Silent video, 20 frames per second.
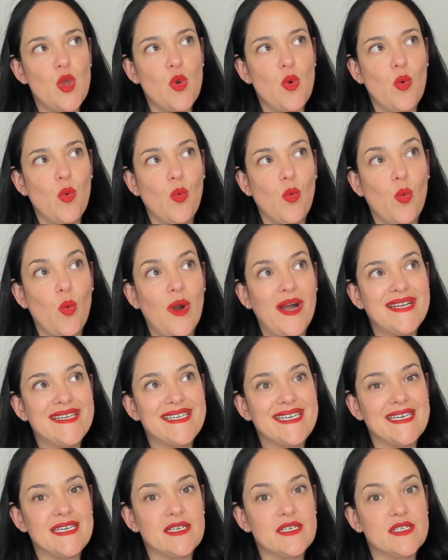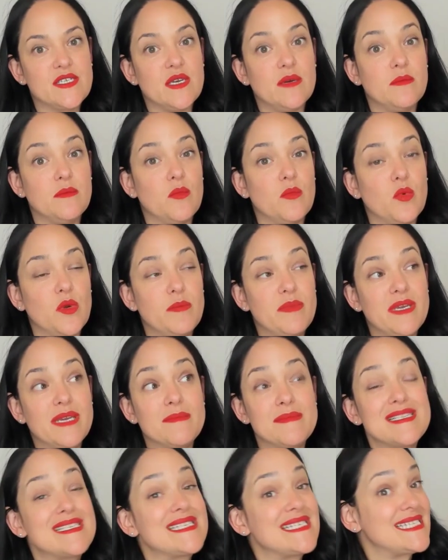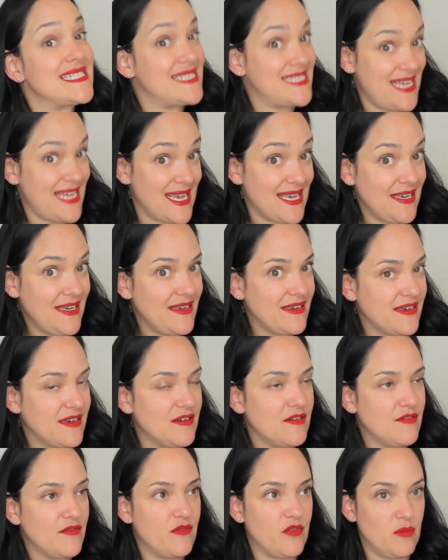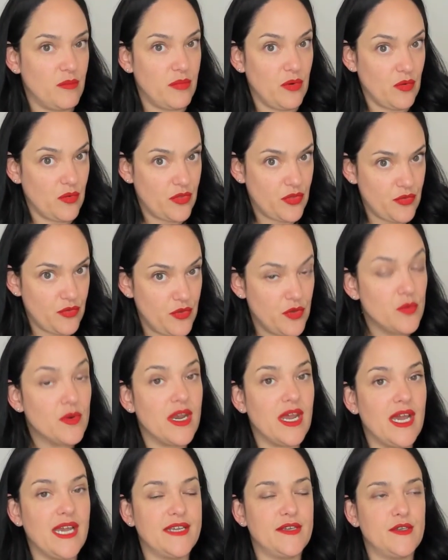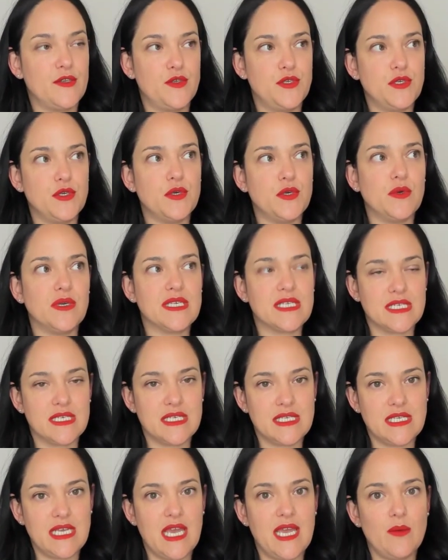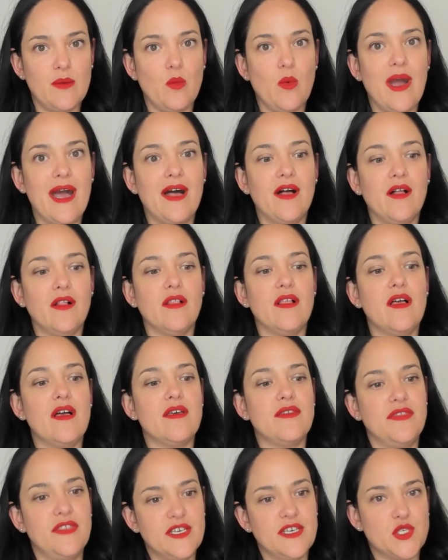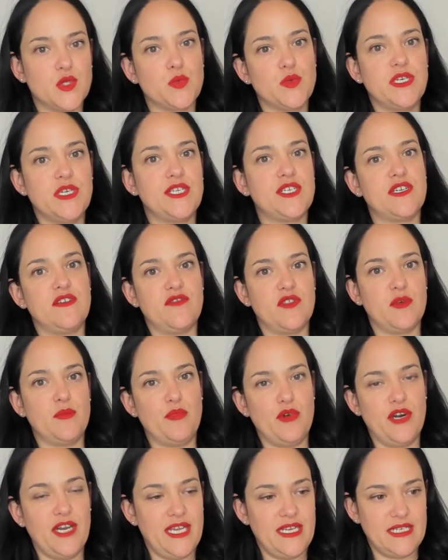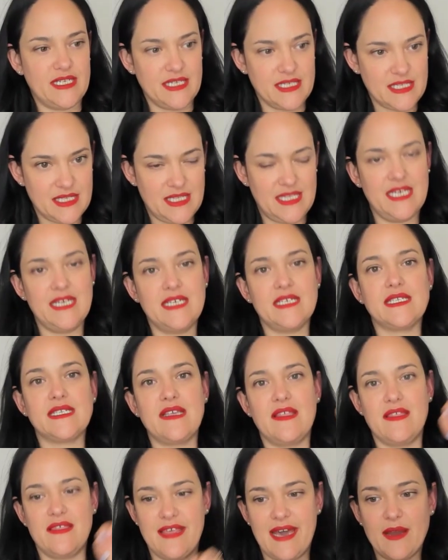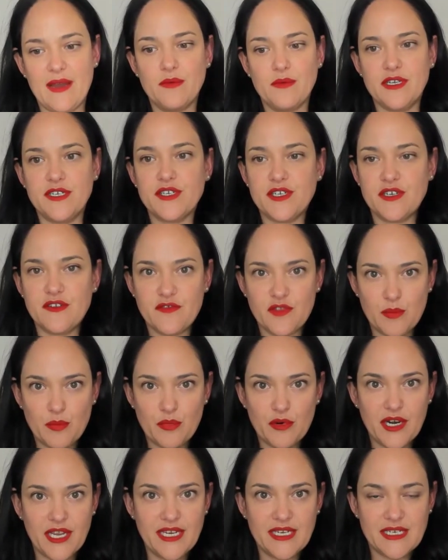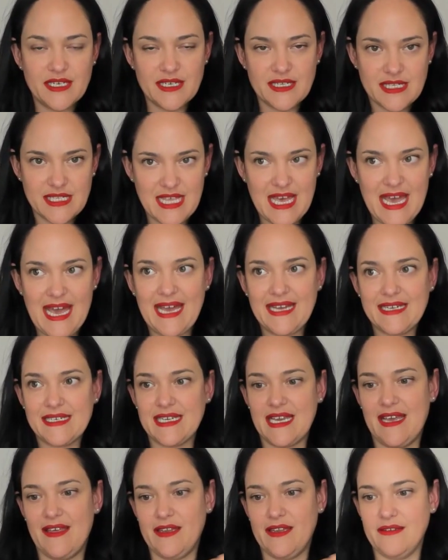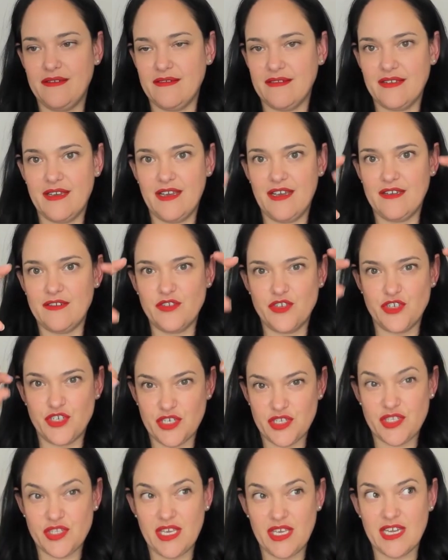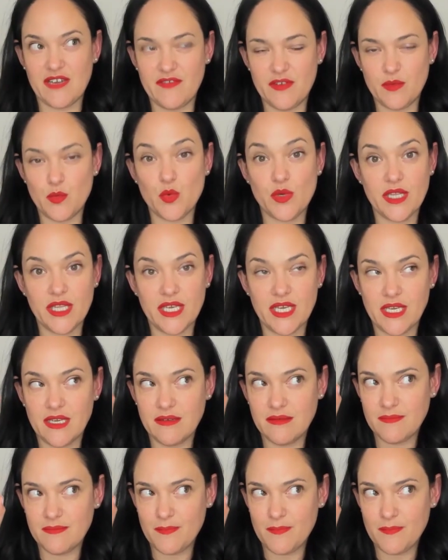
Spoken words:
what would be a mistake for both you and I to do is to say, this region of the brain does this, that region of the brain does that, and just think of it really